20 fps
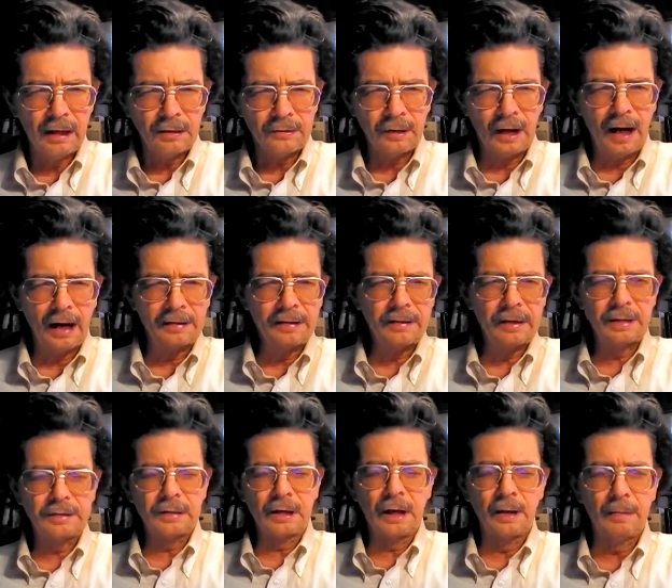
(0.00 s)
trying to
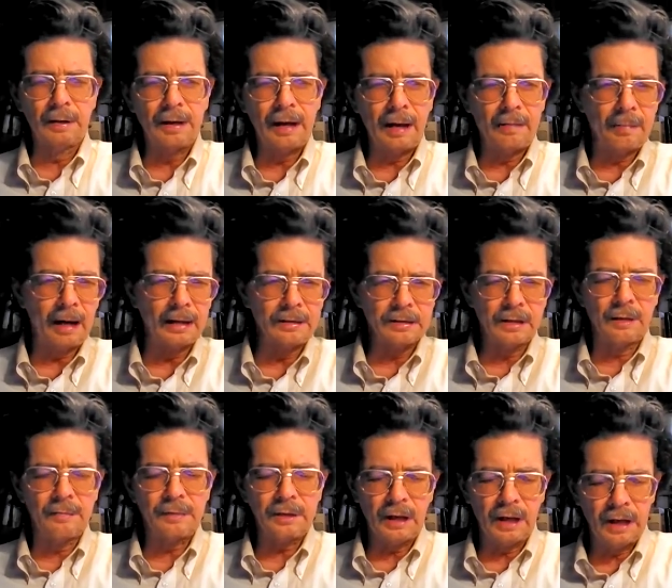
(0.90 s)
determine that by
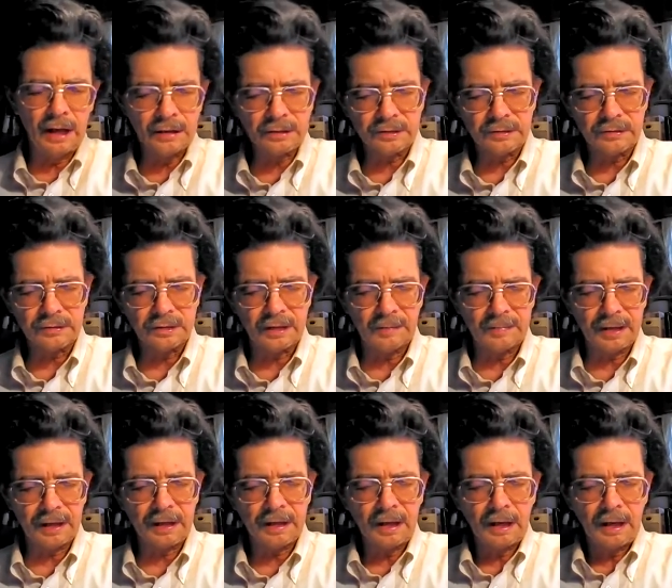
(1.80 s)
some test or something.